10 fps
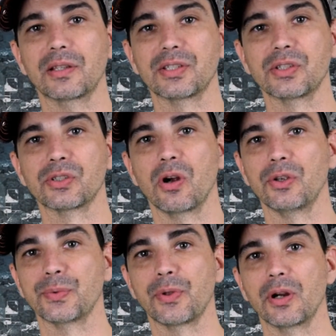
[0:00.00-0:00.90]
this is
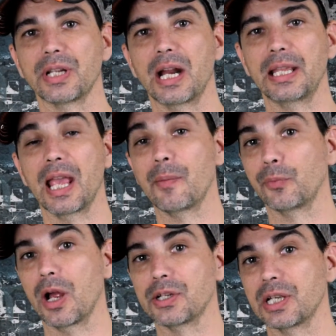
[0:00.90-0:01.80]
Charles with Our Tiny Cabin
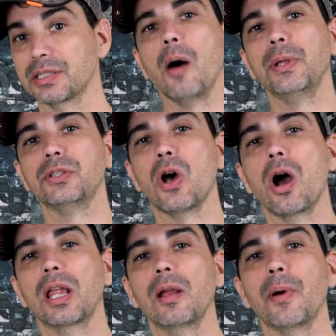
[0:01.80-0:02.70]
Project. I'll be
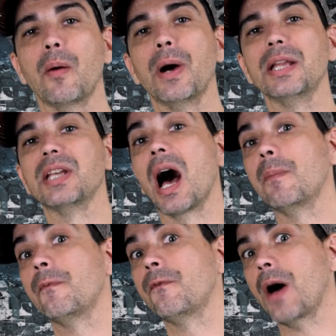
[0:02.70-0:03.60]
talking about my
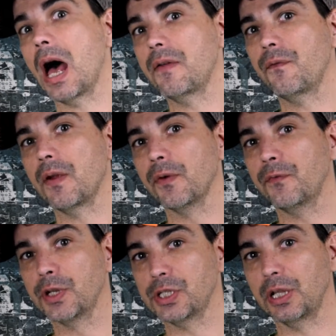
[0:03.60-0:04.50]
top 5 favorite
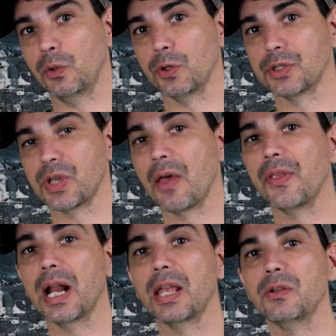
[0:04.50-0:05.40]
fishing lures
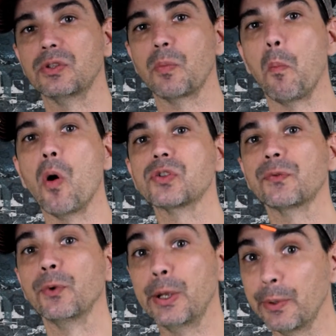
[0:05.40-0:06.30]
that I use most
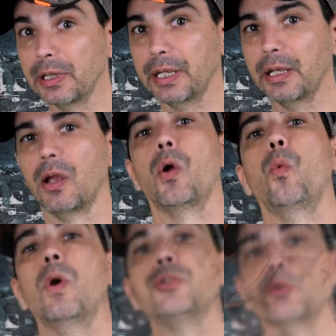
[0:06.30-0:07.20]
frequently when